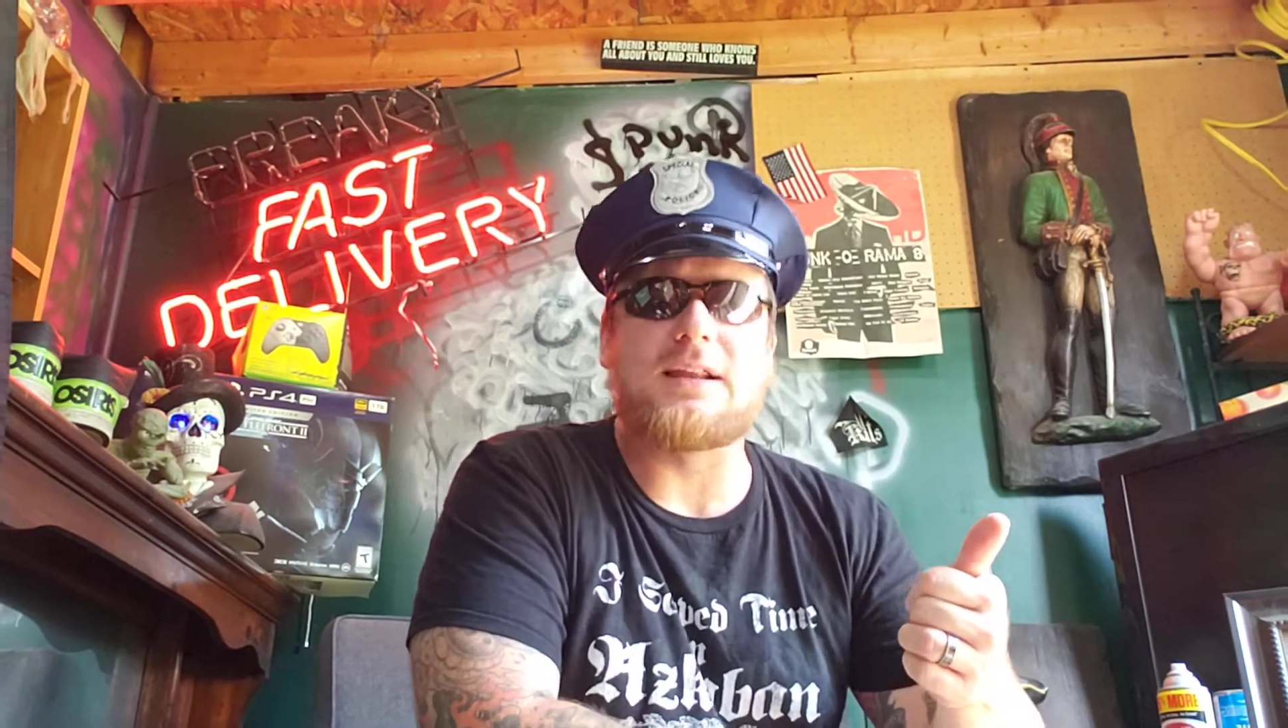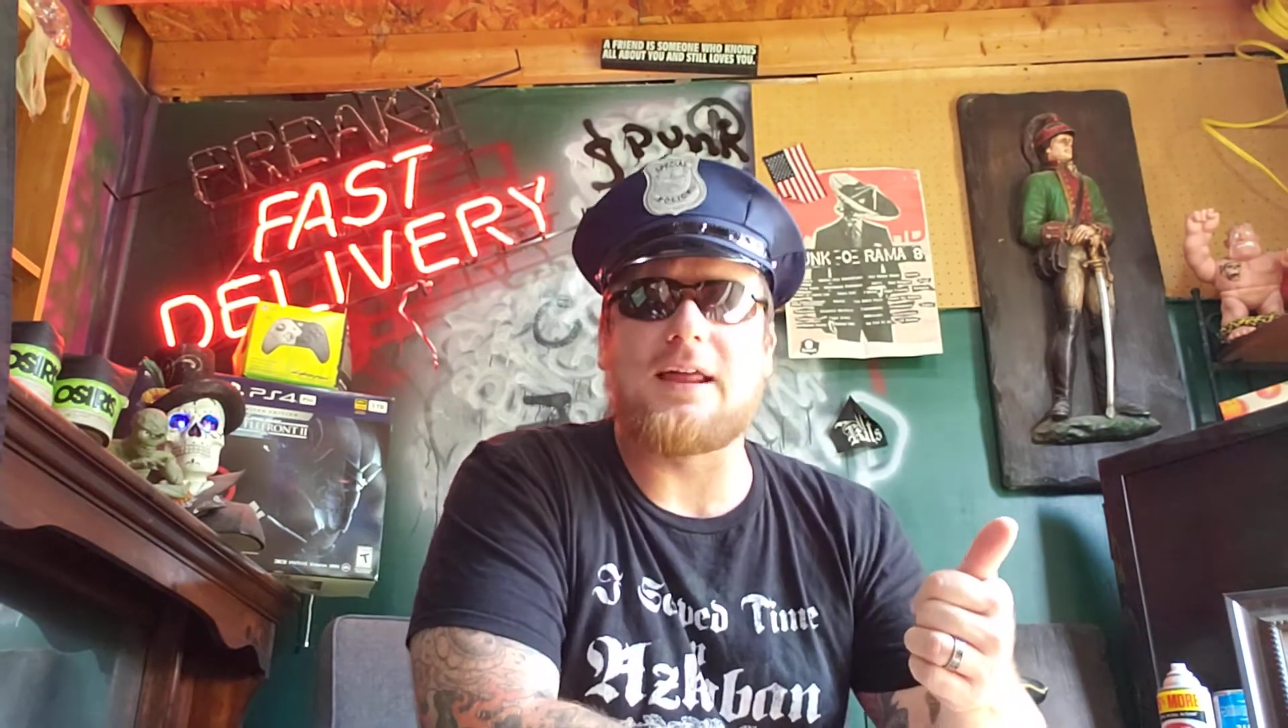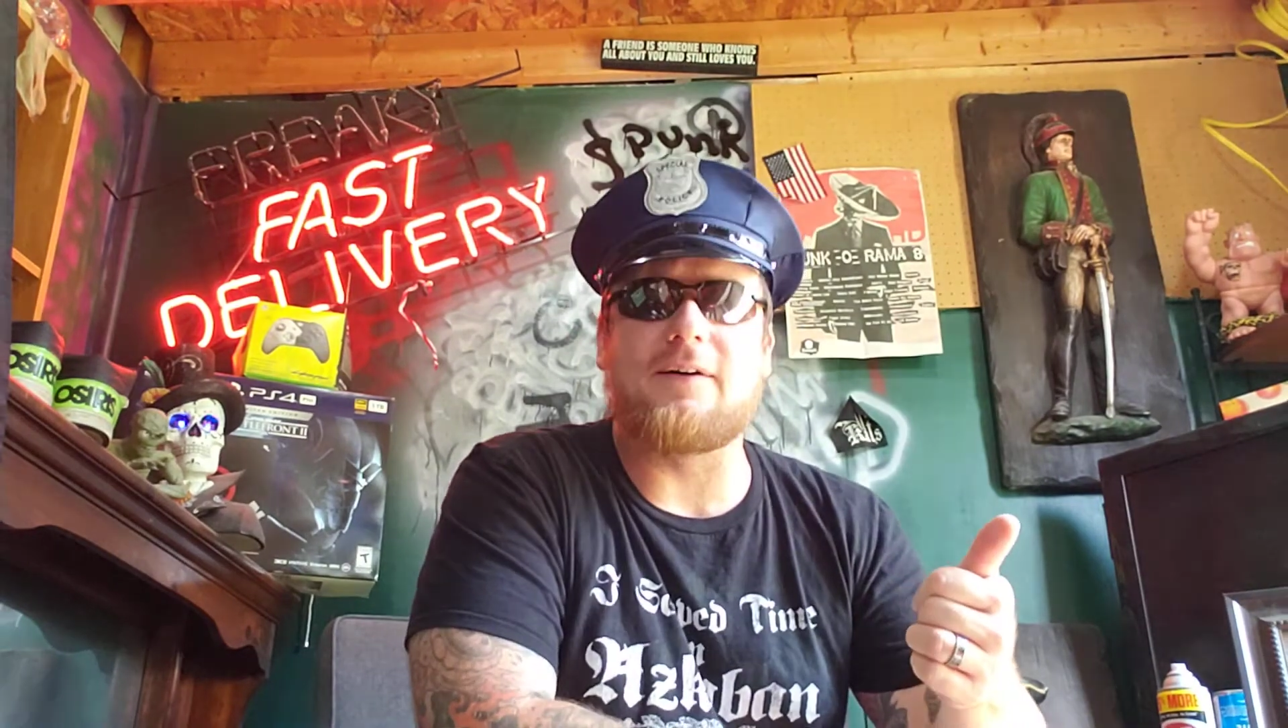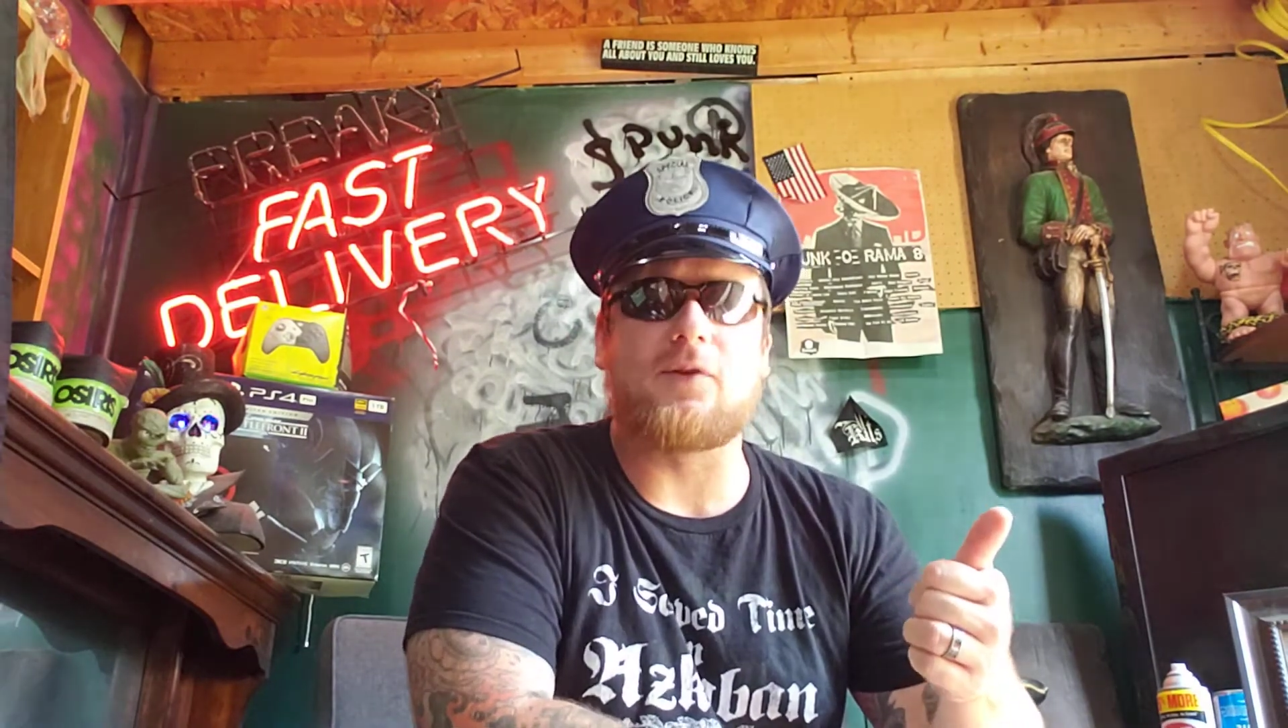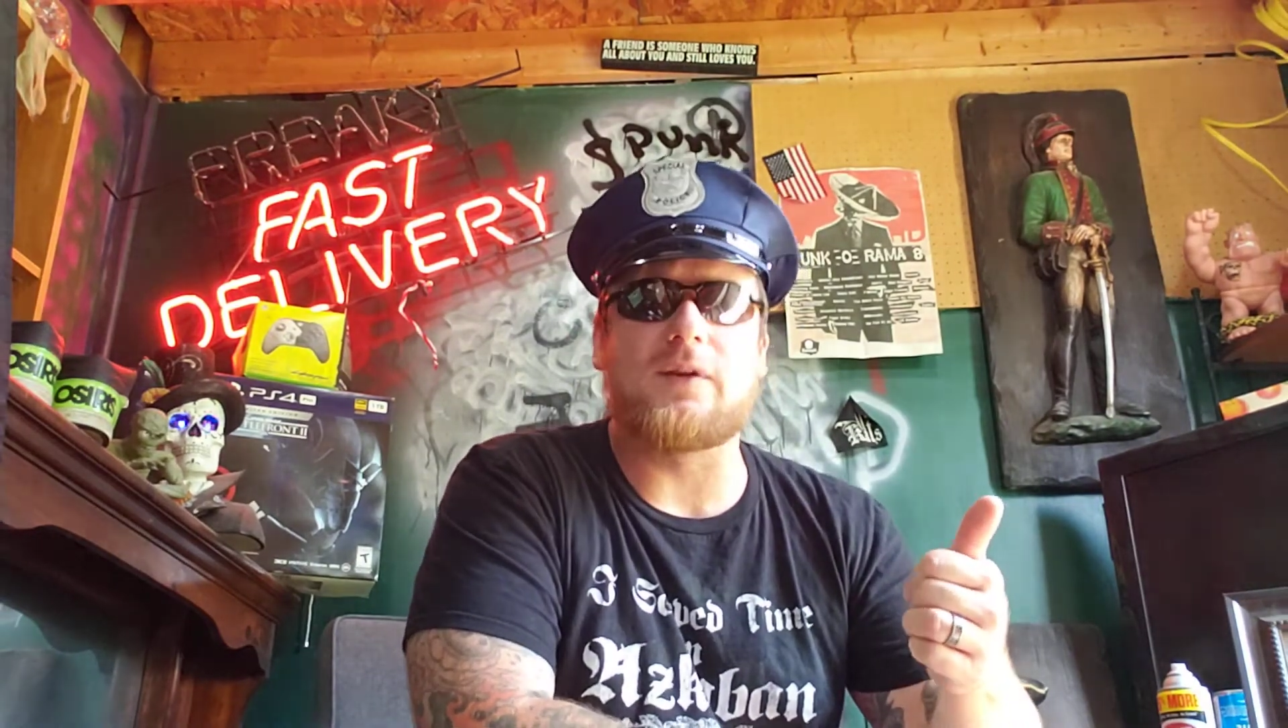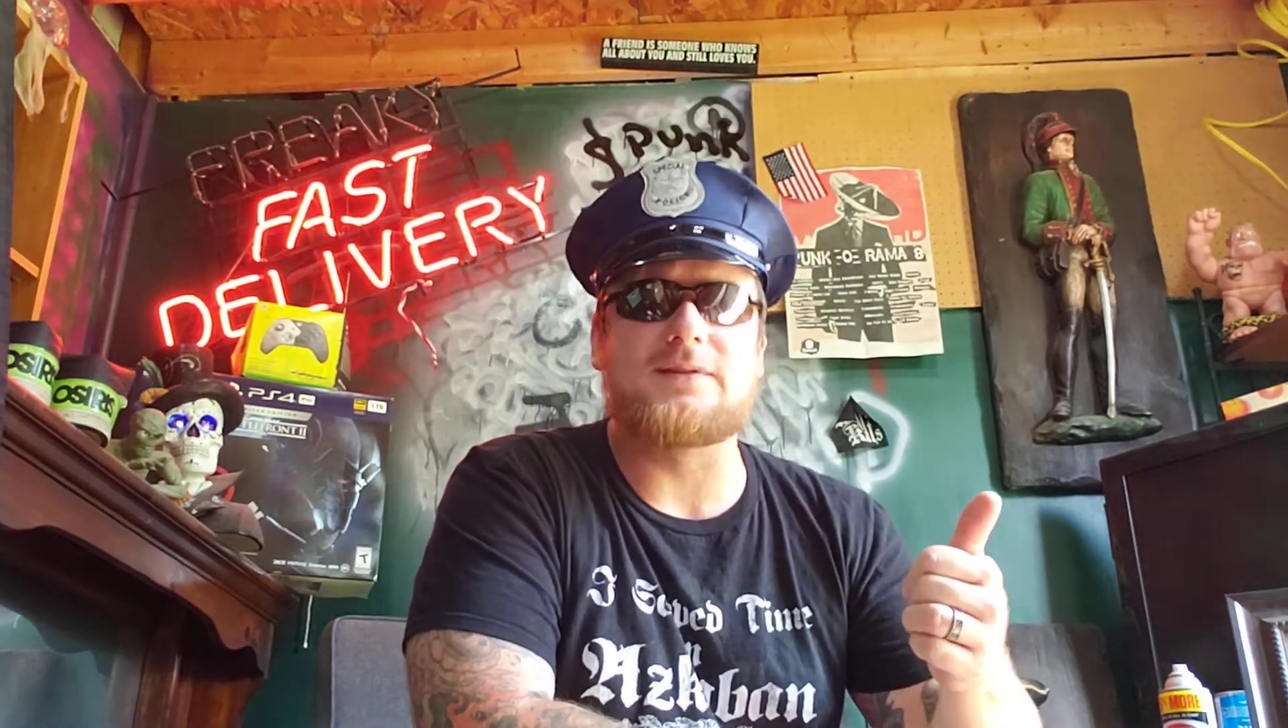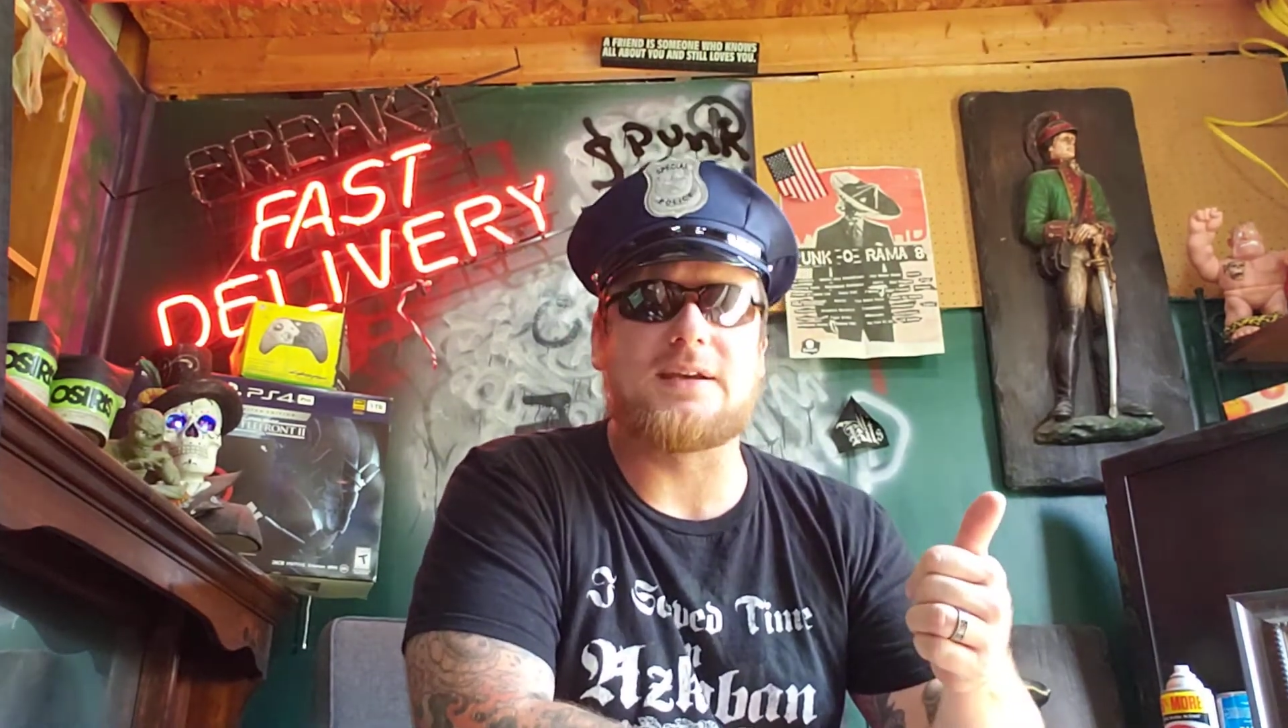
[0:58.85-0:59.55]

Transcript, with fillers: level is